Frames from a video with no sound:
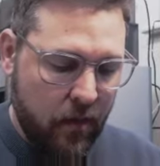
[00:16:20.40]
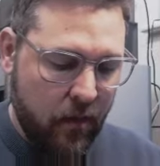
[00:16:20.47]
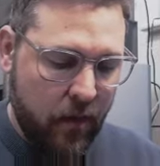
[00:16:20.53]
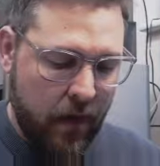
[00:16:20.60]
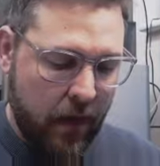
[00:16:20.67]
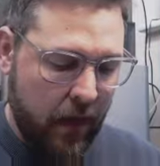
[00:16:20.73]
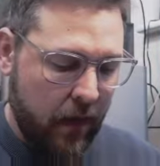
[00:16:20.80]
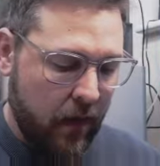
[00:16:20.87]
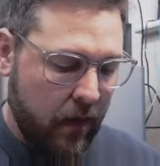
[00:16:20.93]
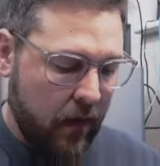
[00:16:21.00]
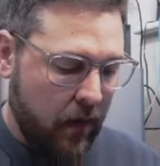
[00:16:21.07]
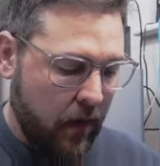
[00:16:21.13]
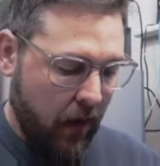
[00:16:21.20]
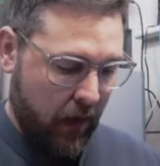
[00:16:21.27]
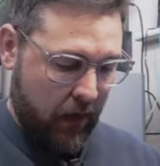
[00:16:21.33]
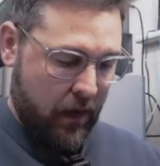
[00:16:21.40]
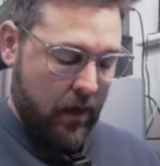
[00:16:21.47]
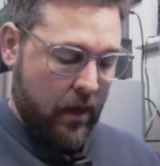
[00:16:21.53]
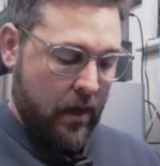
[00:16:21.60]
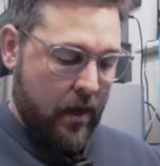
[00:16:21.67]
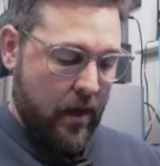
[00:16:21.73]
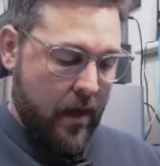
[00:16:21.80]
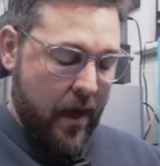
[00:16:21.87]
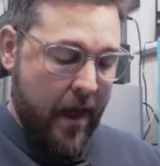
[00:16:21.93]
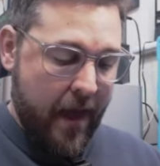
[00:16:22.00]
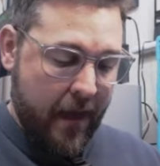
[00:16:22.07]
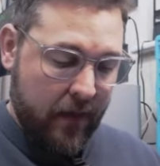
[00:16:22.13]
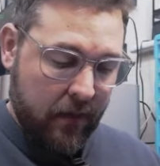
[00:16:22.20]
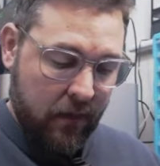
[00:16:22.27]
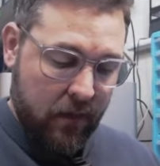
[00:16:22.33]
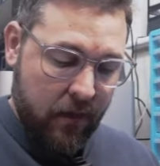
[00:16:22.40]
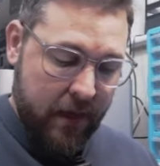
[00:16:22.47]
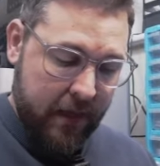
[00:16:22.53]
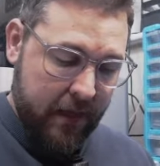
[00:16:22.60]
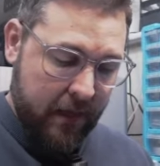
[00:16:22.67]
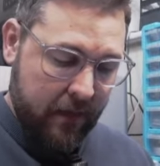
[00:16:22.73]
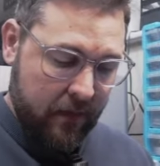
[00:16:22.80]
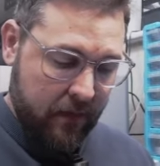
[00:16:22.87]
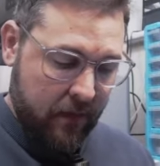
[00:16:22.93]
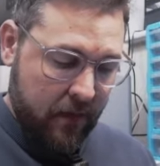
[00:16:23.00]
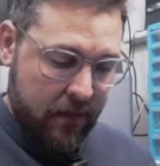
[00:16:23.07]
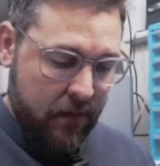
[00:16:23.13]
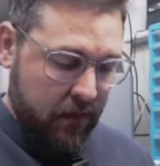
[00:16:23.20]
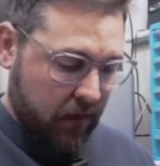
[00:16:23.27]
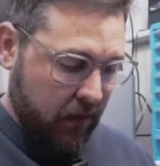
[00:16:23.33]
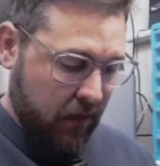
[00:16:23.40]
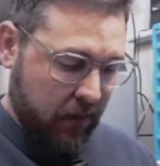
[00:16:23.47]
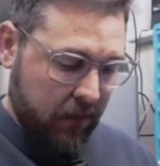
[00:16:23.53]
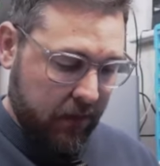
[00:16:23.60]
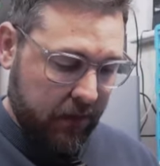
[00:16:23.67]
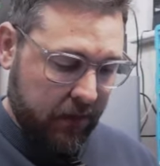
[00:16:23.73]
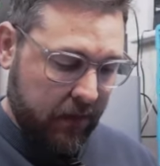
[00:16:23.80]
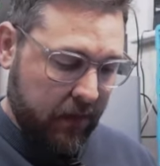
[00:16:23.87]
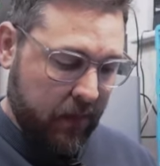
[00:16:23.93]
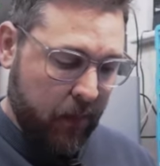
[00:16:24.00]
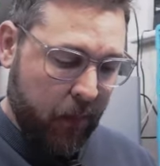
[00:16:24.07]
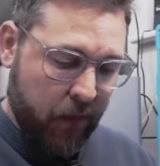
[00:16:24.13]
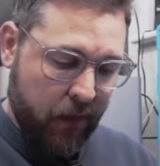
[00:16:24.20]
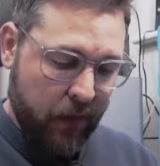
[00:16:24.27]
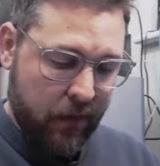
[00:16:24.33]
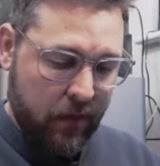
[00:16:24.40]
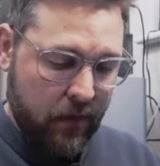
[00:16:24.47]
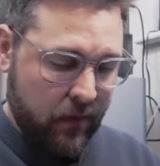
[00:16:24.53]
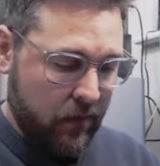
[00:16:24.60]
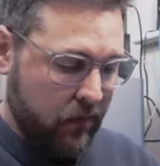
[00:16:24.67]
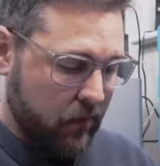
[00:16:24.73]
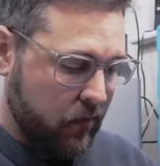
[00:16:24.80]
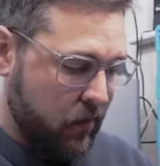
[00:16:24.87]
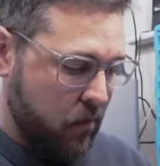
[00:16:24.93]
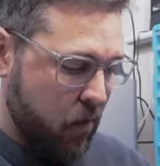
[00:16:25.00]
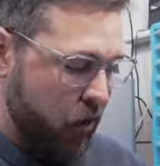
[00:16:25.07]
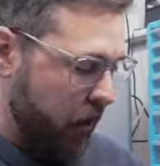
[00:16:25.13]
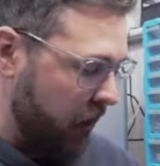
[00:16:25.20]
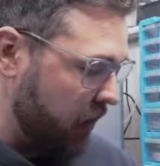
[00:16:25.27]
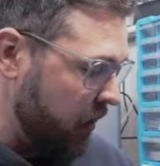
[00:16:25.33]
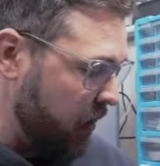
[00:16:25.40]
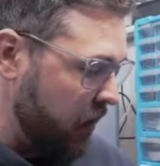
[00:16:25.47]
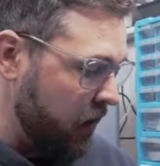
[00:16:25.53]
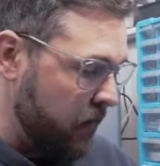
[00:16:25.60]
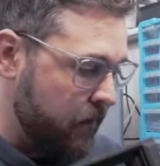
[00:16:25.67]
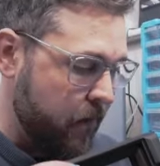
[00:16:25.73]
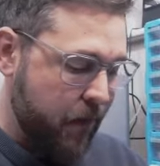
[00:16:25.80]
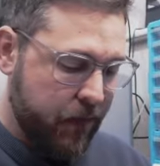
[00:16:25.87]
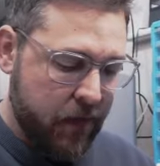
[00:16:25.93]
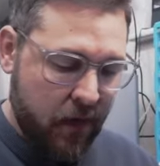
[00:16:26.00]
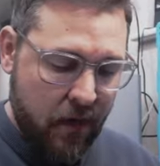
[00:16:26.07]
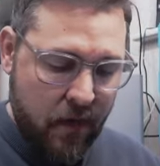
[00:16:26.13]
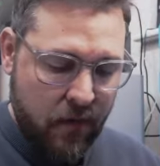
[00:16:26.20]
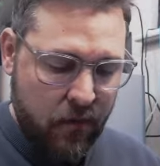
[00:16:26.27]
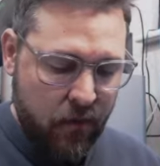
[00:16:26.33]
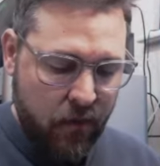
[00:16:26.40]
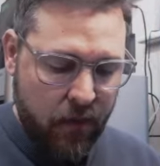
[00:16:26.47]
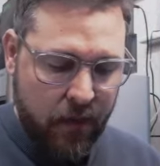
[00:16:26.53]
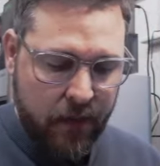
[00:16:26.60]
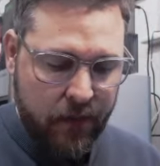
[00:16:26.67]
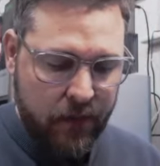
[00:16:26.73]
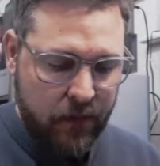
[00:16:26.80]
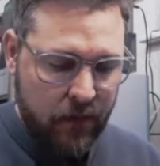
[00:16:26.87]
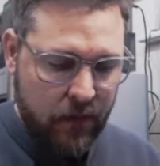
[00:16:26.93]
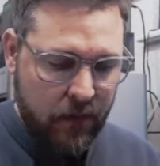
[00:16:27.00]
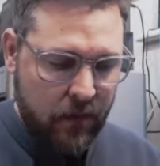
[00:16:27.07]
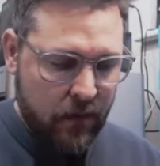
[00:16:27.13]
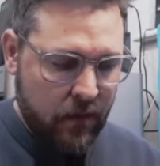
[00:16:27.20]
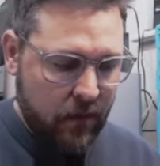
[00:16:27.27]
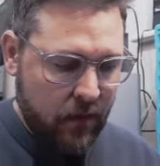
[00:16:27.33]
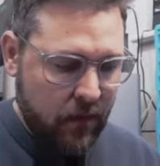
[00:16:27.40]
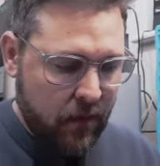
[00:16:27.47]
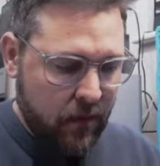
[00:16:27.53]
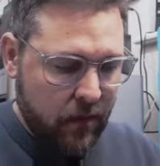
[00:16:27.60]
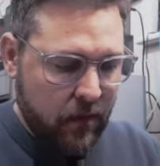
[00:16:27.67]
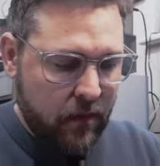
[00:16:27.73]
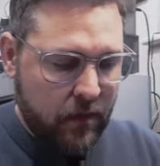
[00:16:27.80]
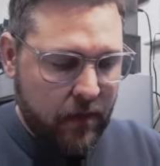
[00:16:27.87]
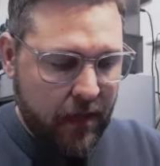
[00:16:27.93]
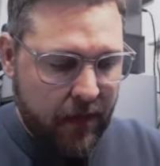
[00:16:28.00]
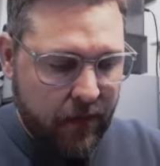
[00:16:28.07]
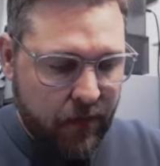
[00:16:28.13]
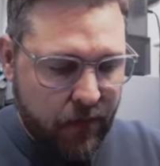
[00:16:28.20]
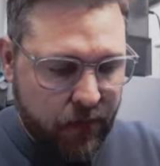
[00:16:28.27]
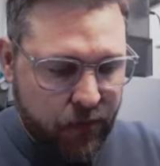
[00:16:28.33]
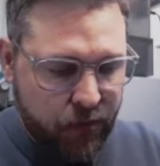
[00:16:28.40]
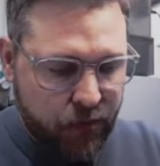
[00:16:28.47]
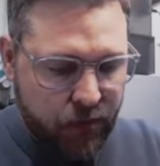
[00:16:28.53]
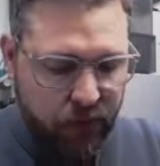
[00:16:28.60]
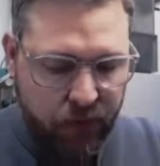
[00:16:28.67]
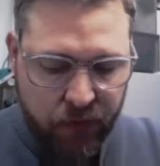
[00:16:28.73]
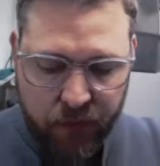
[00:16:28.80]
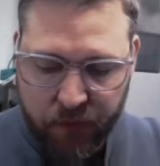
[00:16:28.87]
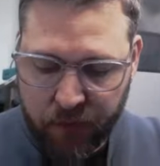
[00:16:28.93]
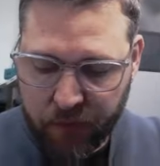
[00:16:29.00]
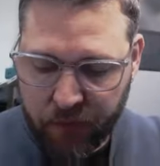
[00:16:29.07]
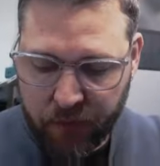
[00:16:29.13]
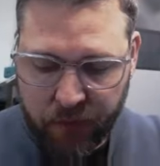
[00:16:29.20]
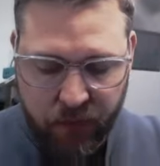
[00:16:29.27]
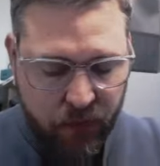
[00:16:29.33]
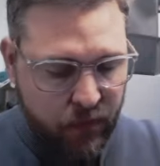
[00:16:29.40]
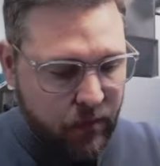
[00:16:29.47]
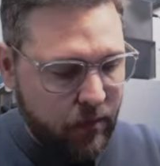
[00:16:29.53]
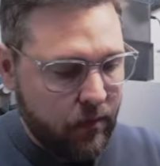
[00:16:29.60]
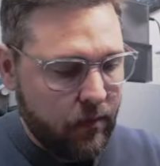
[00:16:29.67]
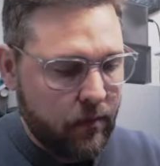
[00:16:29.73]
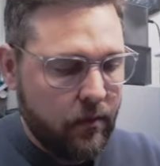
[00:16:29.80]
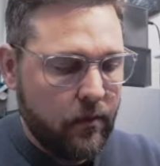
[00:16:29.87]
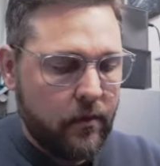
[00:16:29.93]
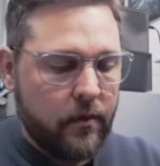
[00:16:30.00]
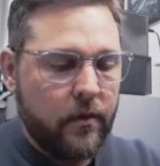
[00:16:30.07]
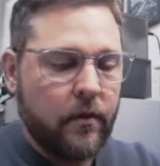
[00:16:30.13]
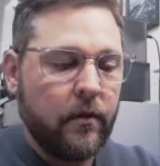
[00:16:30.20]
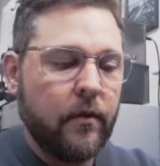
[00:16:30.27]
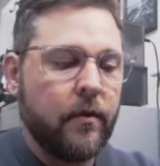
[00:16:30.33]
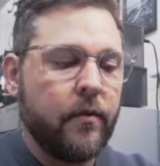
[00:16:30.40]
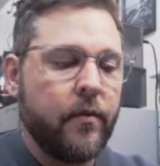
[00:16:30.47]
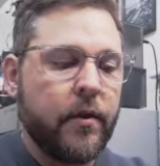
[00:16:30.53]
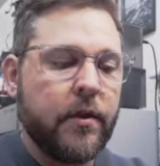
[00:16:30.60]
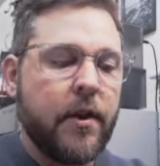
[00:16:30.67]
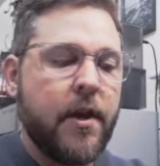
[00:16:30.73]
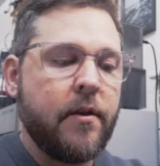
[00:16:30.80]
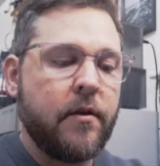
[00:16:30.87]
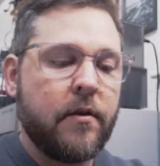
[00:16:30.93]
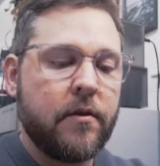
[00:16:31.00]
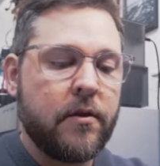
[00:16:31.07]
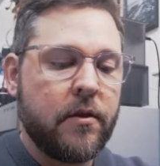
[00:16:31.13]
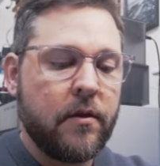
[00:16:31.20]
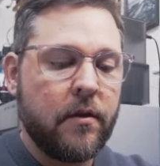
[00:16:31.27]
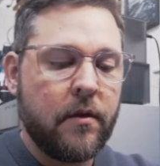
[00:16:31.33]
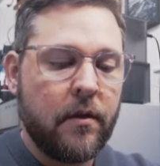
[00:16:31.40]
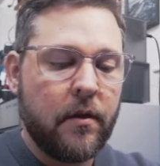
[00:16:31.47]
ready and connecting this part to the body. First thing you need to do is take those little retainers,